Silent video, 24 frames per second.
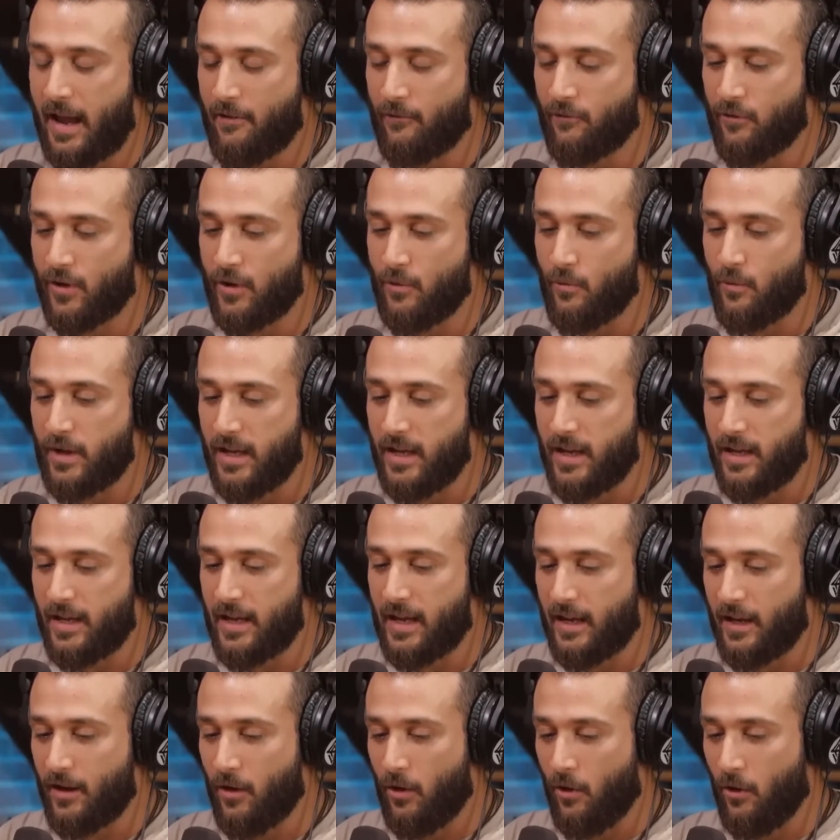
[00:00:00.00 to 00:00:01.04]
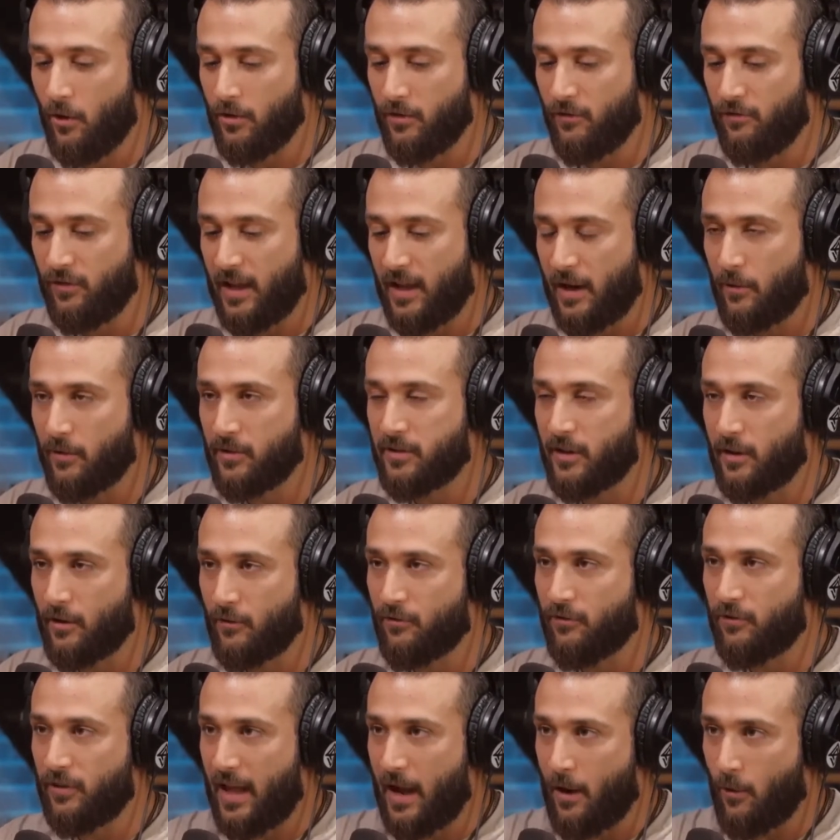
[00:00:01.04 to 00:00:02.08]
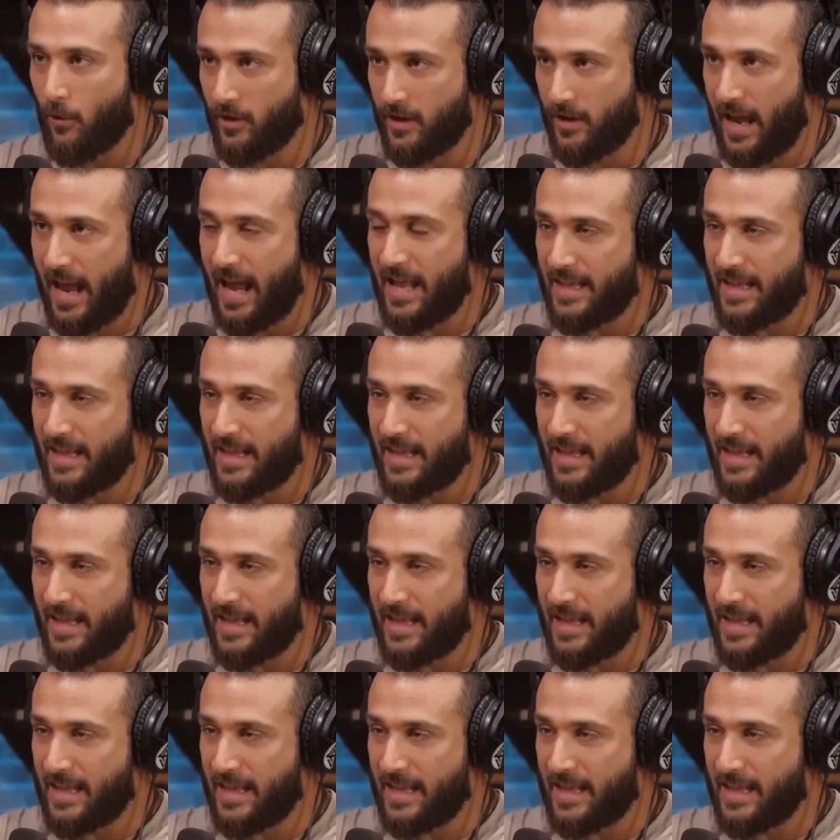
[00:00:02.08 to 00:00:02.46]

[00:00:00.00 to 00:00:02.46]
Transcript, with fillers: every week getting all the flowers that are flowered